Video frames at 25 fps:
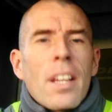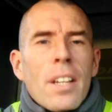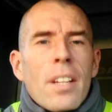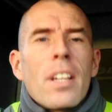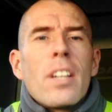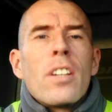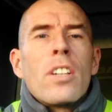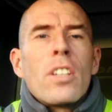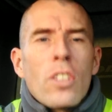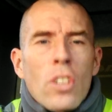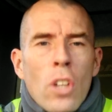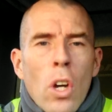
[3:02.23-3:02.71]

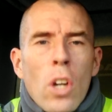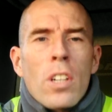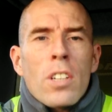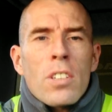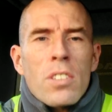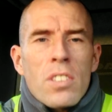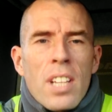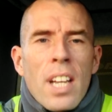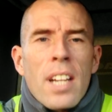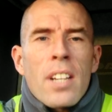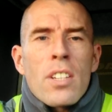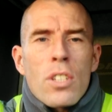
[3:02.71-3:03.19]

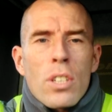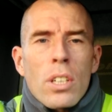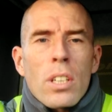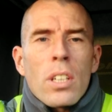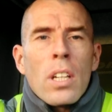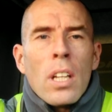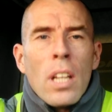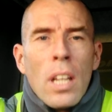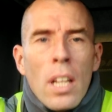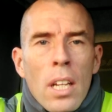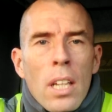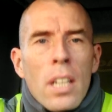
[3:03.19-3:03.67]

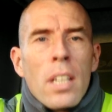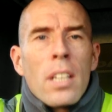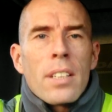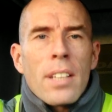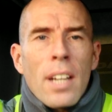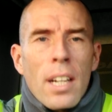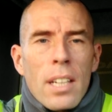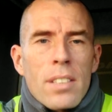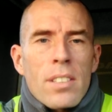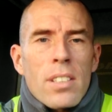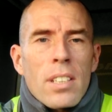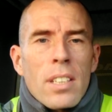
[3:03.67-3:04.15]
non-essential.
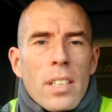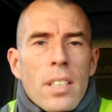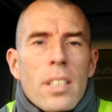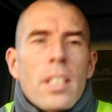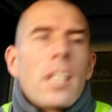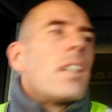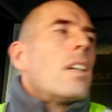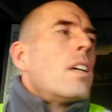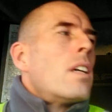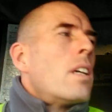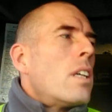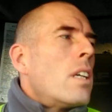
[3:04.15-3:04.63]
That's it.
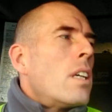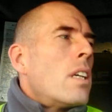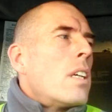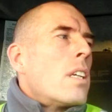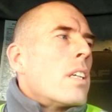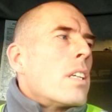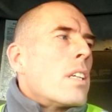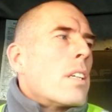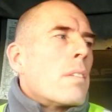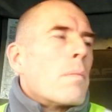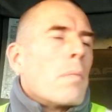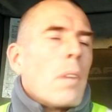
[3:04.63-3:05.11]

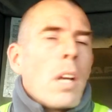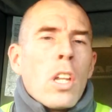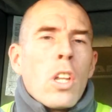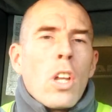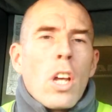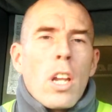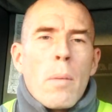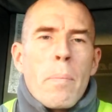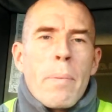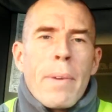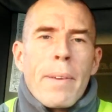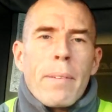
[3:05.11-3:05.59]
A
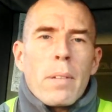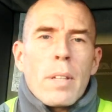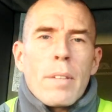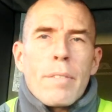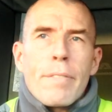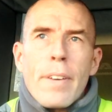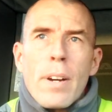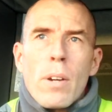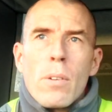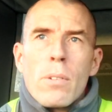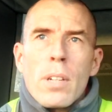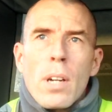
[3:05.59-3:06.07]
lot of people
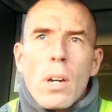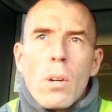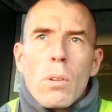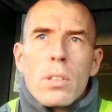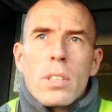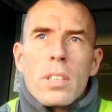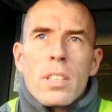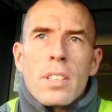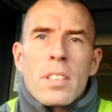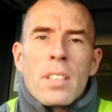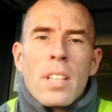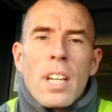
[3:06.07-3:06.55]
found
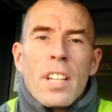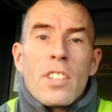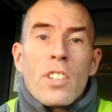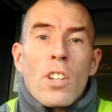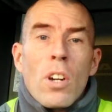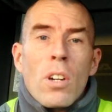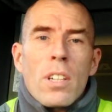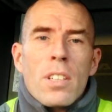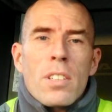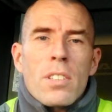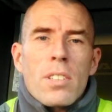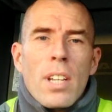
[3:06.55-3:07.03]
out they're
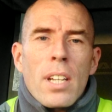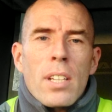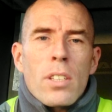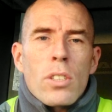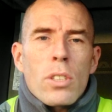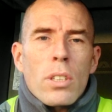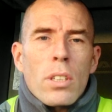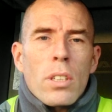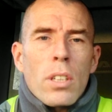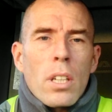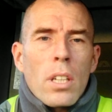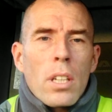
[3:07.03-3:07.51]

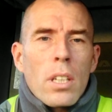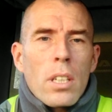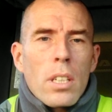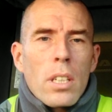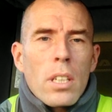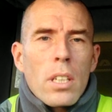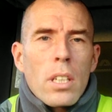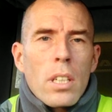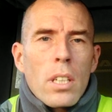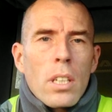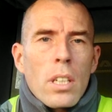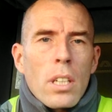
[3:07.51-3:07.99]
non-essential.
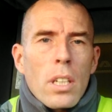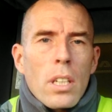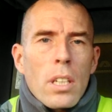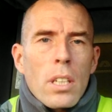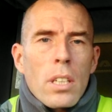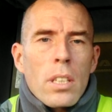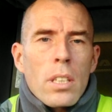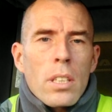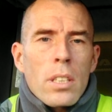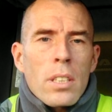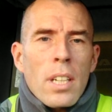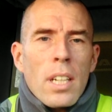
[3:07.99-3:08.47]

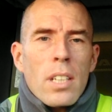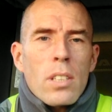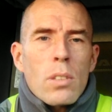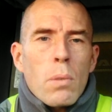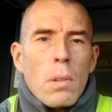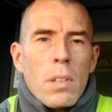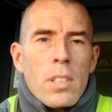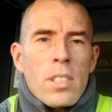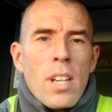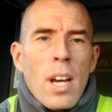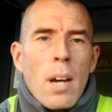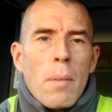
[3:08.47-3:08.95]
That's
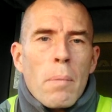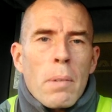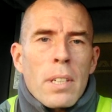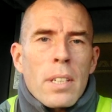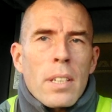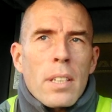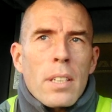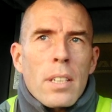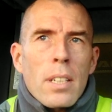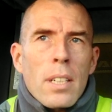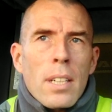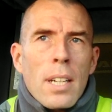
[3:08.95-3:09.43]
what's
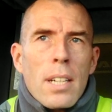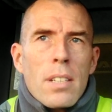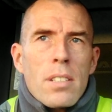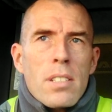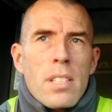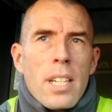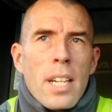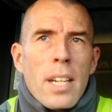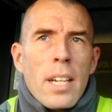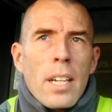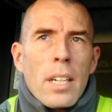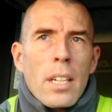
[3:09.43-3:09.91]
happened
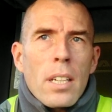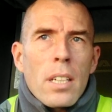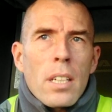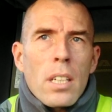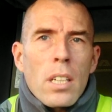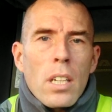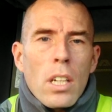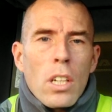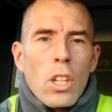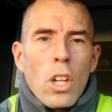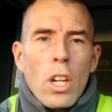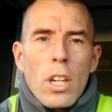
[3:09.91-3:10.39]
last year.
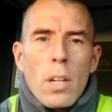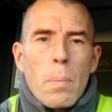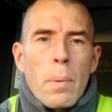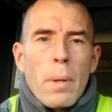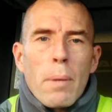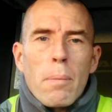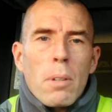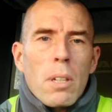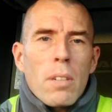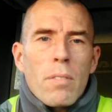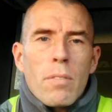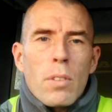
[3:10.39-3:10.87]
A lot of
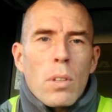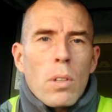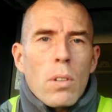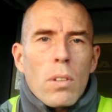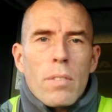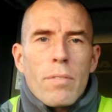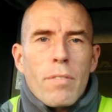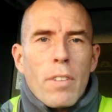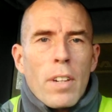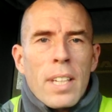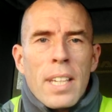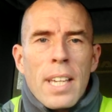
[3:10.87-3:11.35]
people have
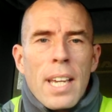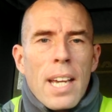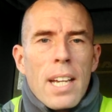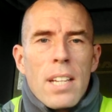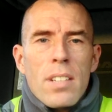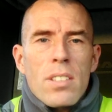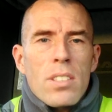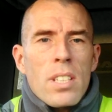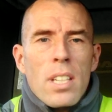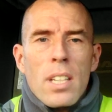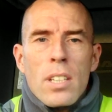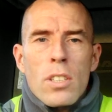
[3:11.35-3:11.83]
thought for
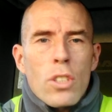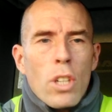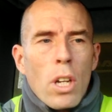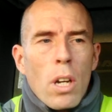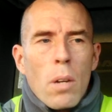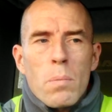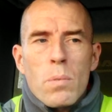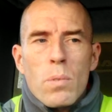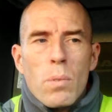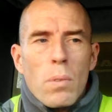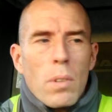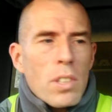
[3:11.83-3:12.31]
years their
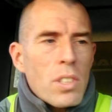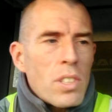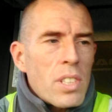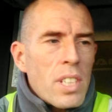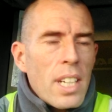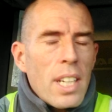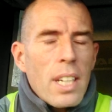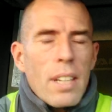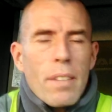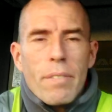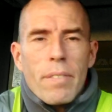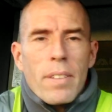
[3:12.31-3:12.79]
jobs were
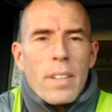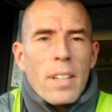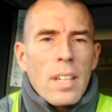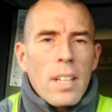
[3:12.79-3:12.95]
safe,